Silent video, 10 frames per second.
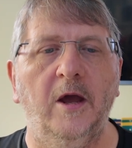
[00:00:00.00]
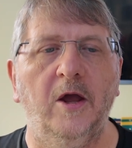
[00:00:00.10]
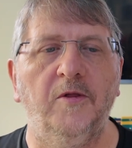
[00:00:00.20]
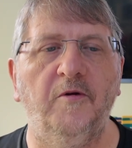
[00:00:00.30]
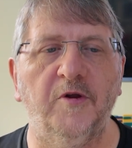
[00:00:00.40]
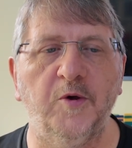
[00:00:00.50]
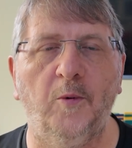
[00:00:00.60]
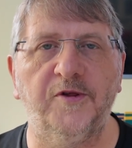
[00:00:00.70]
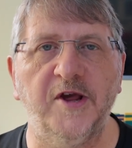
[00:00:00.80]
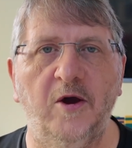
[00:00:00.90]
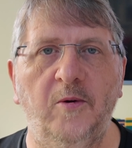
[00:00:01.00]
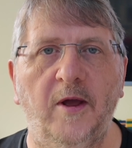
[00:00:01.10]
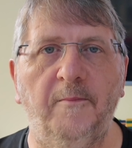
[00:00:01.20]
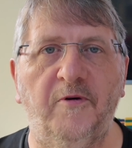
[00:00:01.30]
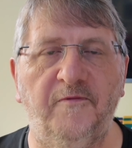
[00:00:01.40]
There is also a
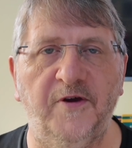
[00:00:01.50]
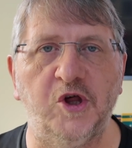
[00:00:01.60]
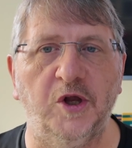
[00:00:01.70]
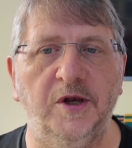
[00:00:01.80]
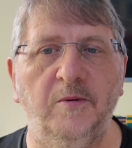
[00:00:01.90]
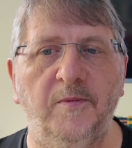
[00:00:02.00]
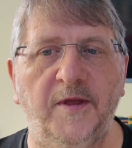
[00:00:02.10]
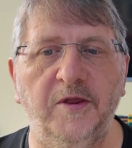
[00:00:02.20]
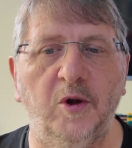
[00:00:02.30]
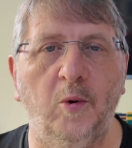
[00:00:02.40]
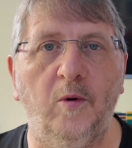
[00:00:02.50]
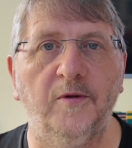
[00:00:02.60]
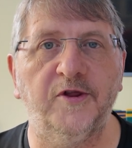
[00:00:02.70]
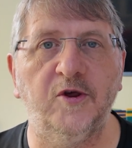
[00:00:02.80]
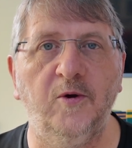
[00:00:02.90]
provision within the law
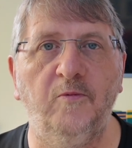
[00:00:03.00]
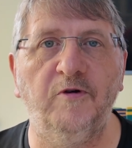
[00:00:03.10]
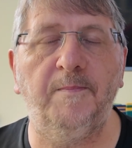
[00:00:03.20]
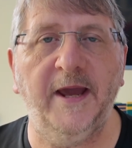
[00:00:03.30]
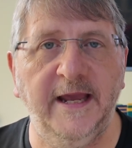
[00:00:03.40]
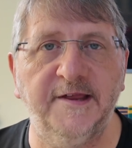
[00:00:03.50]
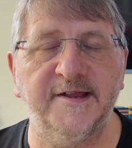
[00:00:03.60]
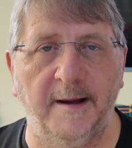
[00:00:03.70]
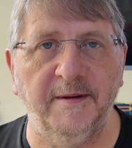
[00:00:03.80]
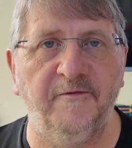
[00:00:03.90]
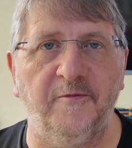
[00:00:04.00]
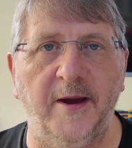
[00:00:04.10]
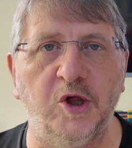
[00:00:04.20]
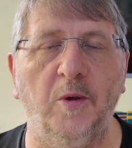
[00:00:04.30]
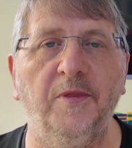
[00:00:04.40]
to repeat some
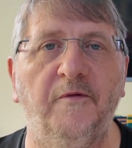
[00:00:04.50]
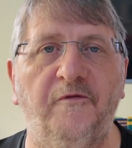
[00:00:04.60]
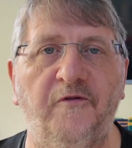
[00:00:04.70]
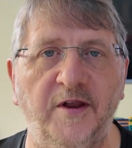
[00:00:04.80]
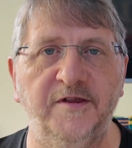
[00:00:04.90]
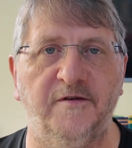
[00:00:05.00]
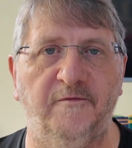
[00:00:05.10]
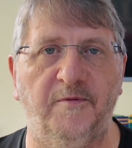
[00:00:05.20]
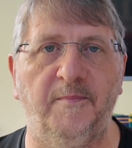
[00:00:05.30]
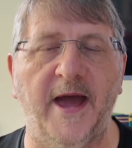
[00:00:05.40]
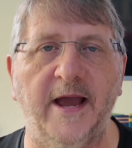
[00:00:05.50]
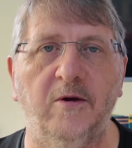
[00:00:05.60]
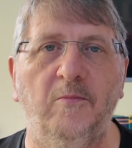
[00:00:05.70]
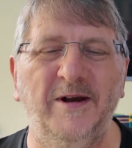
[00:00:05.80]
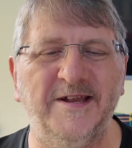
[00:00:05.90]
information on the front of the pack.
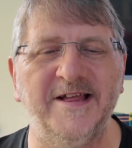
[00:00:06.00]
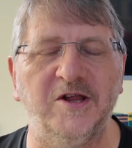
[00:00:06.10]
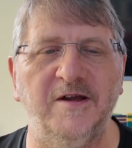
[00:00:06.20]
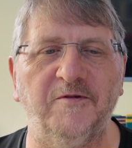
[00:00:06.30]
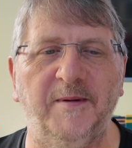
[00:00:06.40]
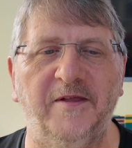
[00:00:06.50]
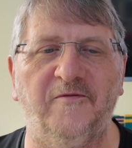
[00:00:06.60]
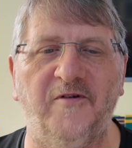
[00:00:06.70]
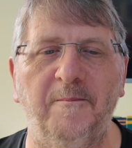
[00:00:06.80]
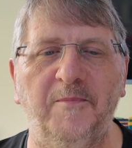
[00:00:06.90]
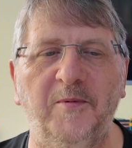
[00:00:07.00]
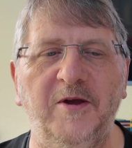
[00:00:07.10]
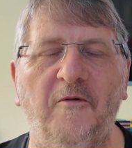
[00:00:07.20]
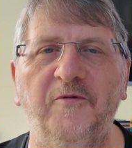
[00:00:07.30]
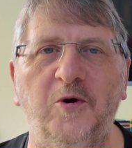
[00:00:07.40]
Well, it doesn't actually have to be the front, but we
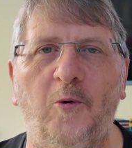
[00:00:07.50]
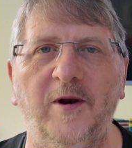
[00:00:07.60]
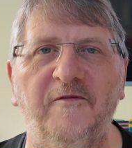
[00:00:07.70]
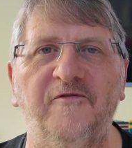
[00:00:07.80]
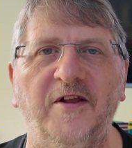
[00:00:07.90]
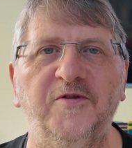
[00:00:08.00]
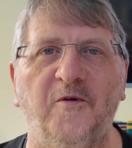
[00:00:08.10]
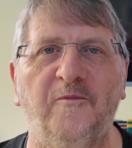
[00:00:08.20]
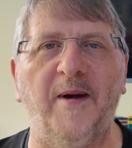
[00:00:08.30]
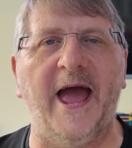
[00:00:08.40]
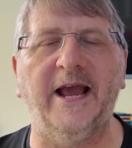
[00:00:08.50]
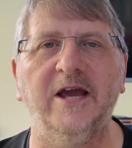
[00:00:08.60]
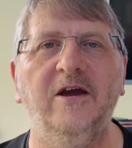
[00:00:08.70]
often call it front of pack